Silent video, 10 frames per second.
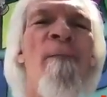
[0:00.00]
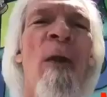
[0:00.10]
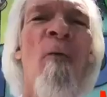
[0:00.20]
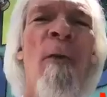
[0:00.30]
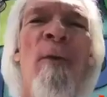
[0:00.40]

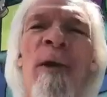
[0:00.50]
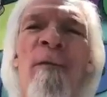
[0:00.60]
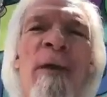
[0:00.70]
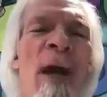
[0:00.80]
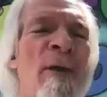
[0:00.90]
And we're
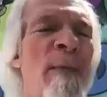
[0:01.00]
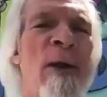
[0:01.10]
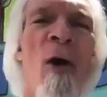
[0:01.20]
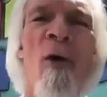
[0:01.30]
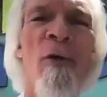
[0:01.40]
believing God to
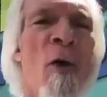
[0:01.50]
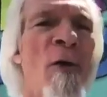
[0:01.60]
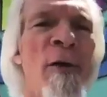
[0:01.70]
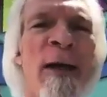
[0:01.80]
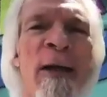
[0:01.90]
meet all
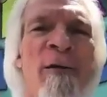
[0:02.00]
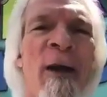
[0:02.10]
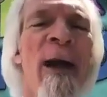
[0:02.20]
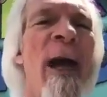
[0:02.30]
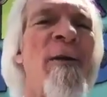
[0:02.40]
your needs
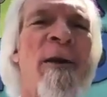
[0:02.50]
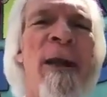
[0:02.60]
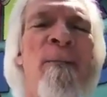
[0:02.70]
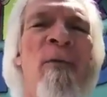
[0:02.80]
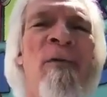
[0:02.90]
and to
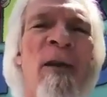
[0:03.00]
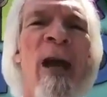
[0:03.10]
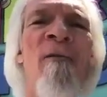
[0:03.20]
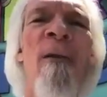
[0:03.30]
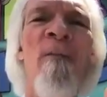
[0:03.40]
keep you
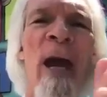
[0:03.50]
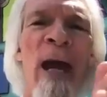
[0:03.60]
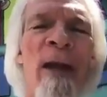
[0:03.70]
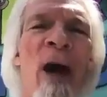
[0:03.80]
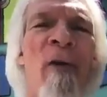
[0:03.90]
safe
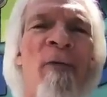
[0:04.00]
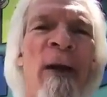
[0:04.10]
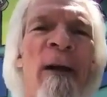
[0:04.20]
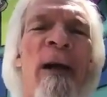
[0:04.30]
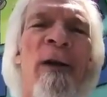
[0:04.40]
and
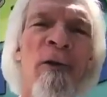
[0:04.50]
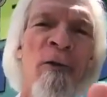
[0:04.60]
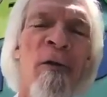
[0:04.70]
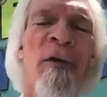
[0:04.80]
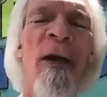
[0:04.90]
healthy. You
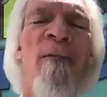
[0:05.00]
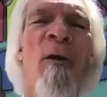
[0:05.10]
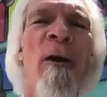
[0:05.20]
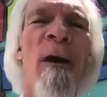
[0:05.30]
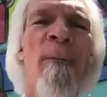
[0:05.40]
do the same for